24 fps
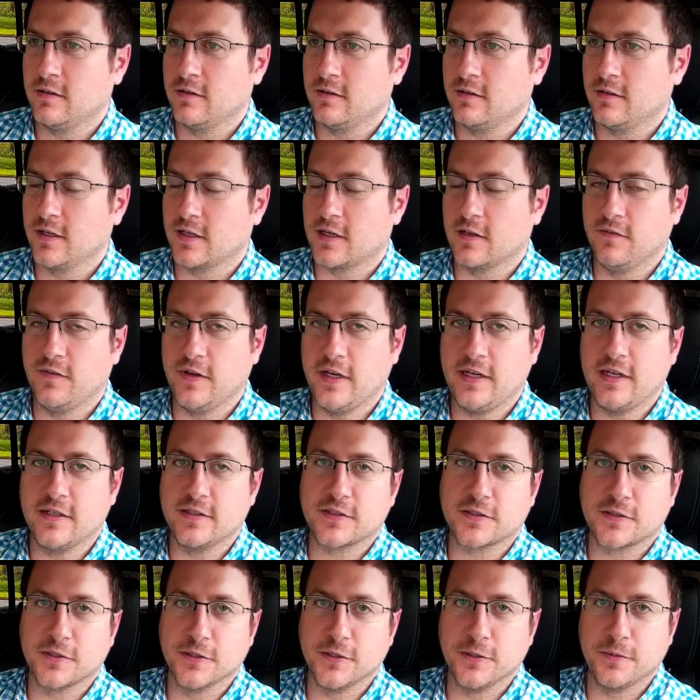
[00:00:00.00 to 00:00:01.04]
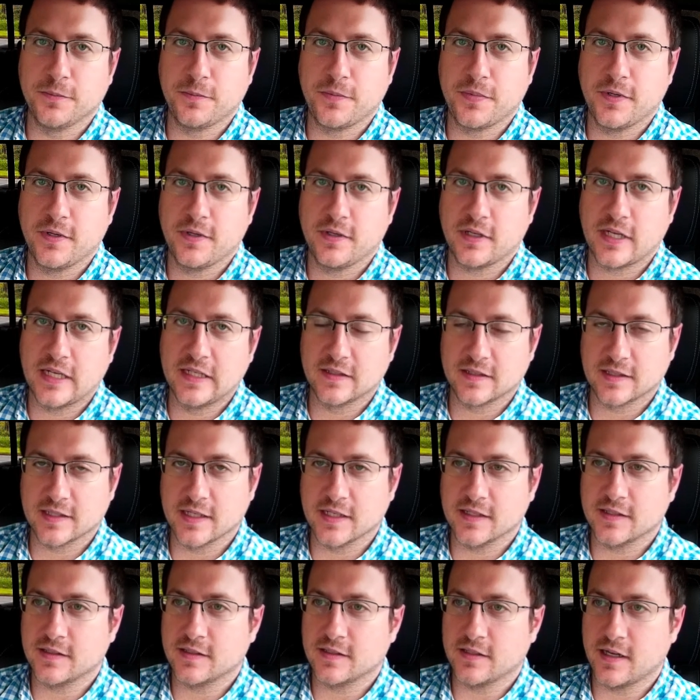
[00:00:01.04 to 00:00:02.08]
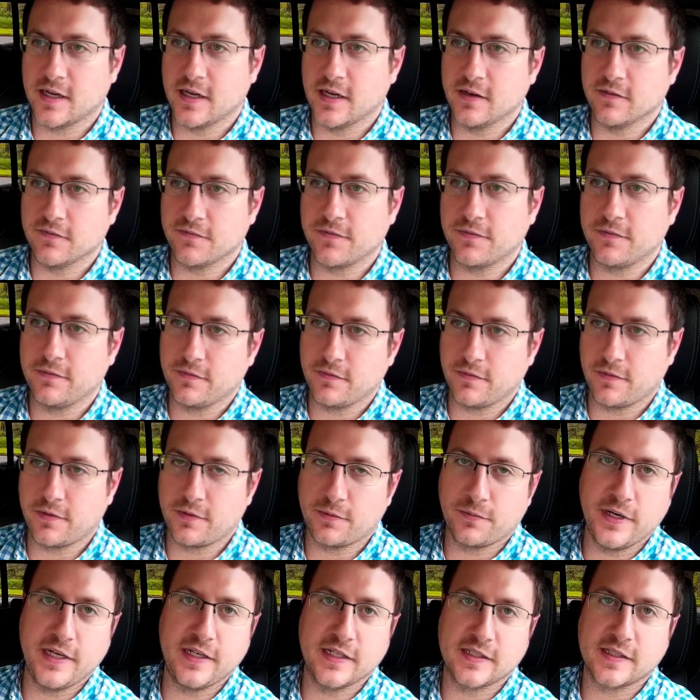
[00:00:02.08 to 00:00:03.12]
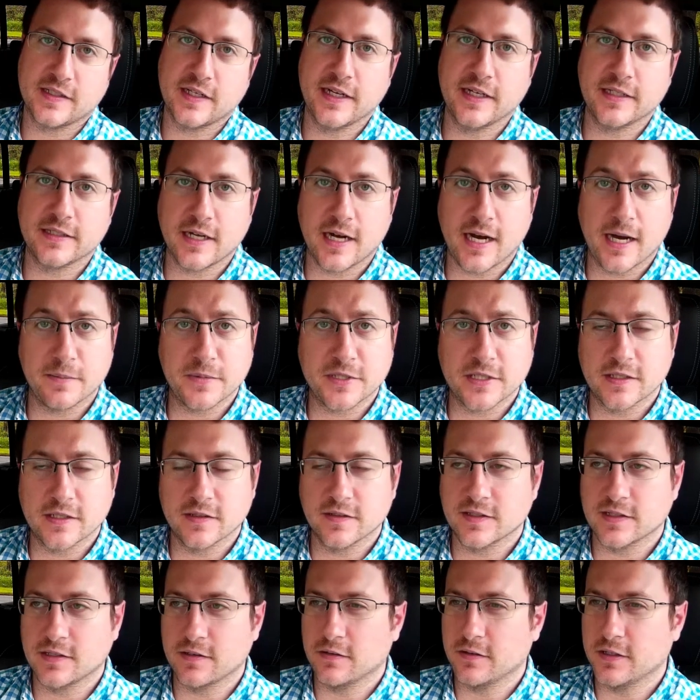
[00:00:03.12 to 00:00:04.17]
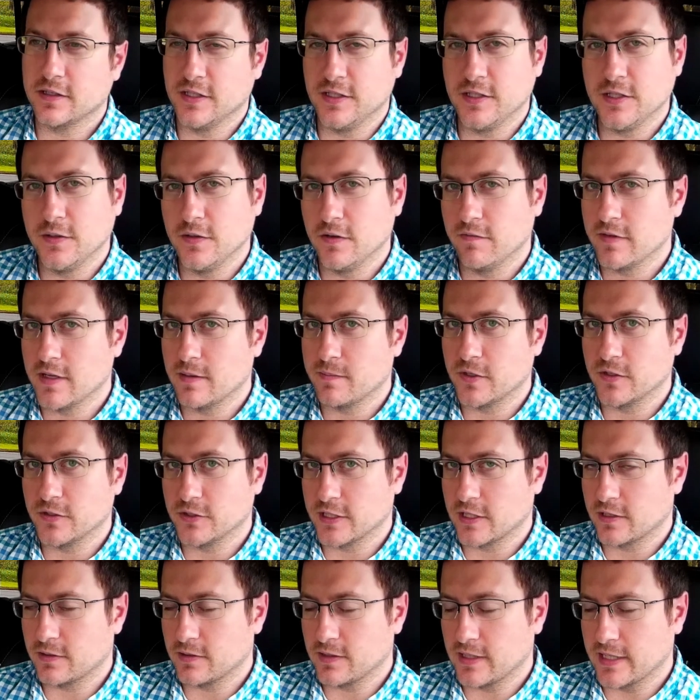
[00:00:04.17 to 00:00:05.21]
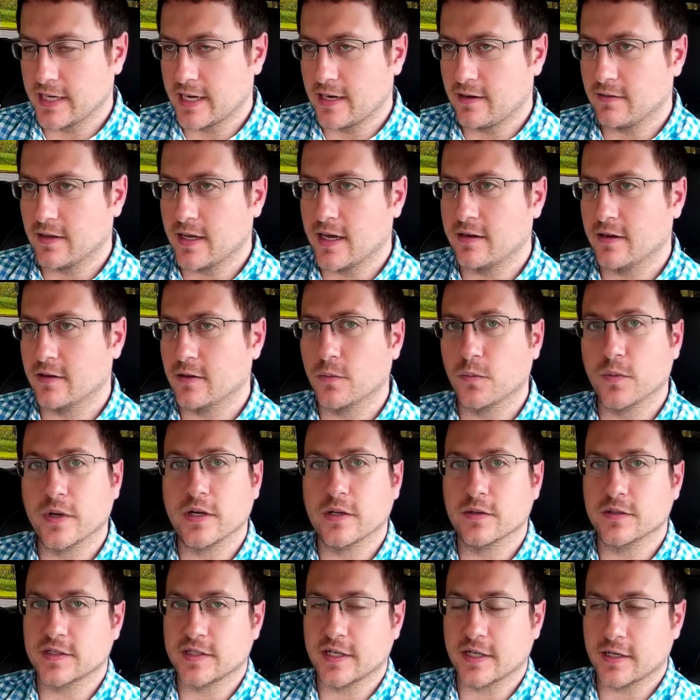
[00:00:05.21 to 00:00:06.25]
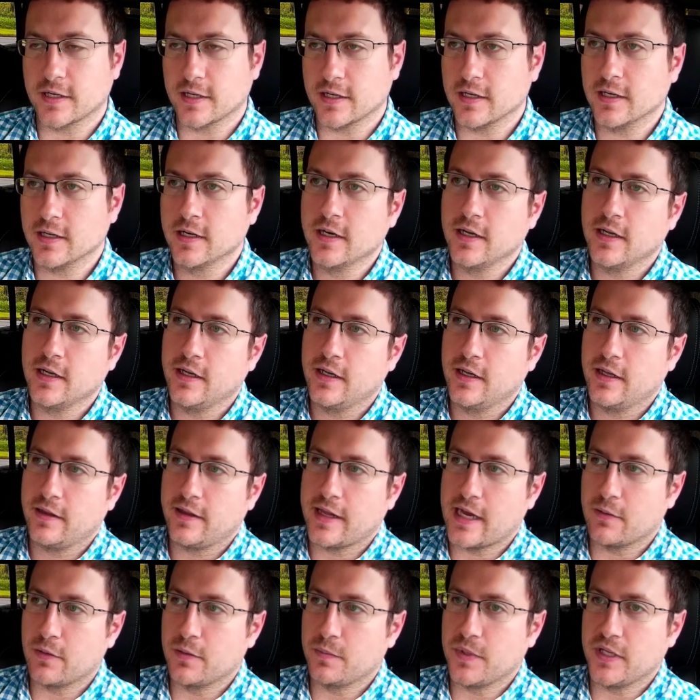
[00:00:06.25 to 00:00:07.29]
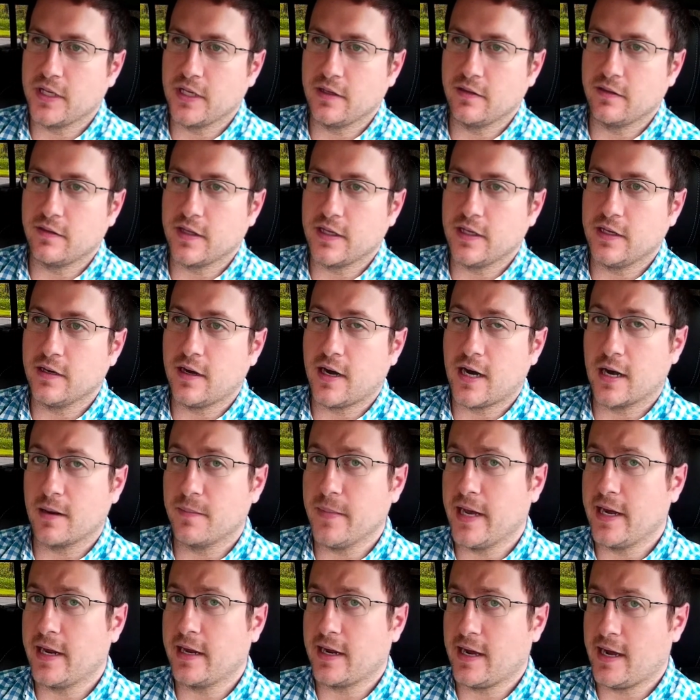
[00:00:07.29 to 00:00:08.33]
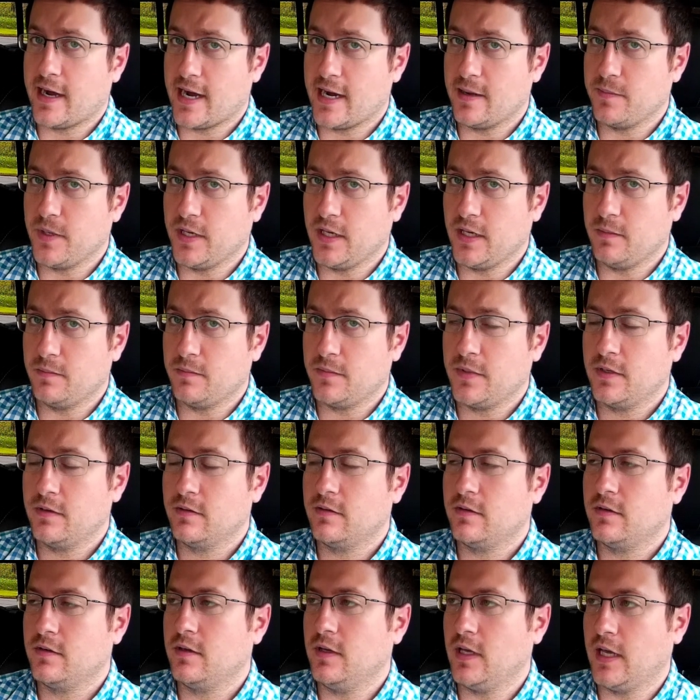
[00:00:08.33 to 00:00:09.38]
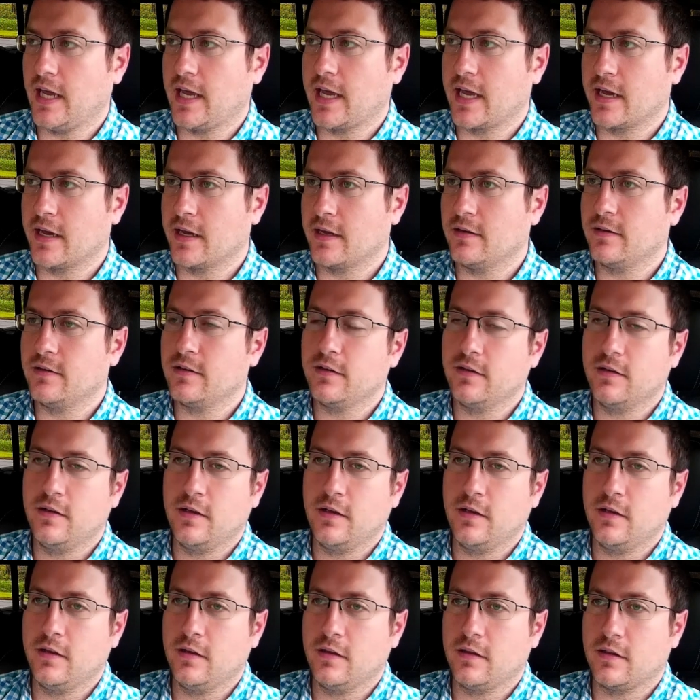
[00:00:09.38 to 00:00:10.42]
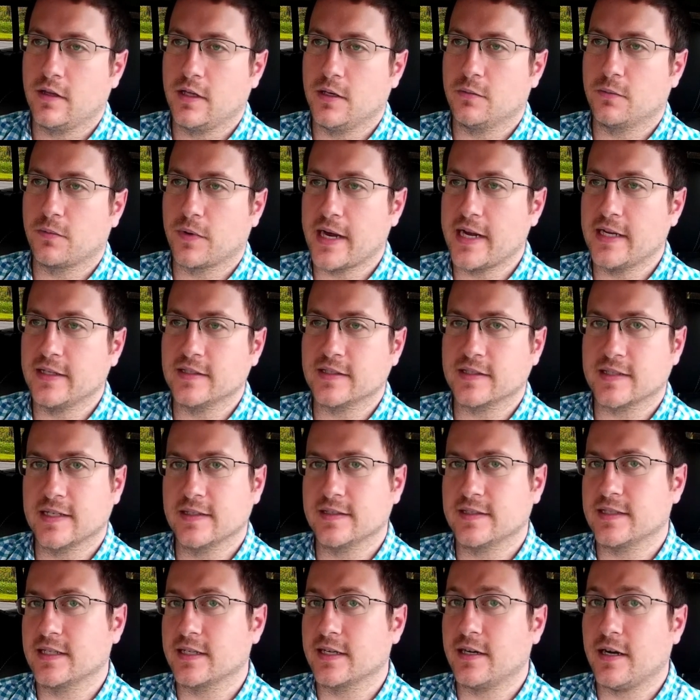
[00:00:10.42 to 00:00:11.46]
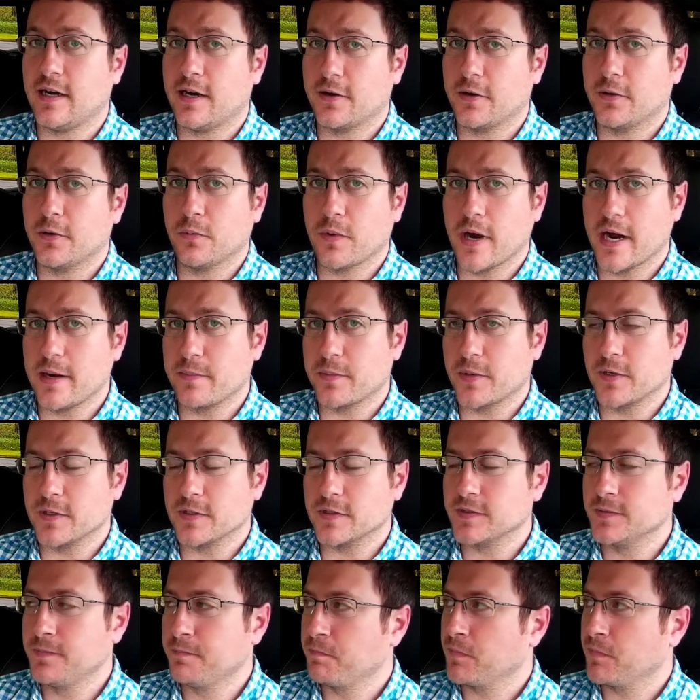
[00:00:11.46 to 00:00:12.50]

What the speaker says: The convenience group consists of three distinct options, and only two of them are generally outlined on the window sticker. That would be the automatic high beam and the rain sensing auto wipers.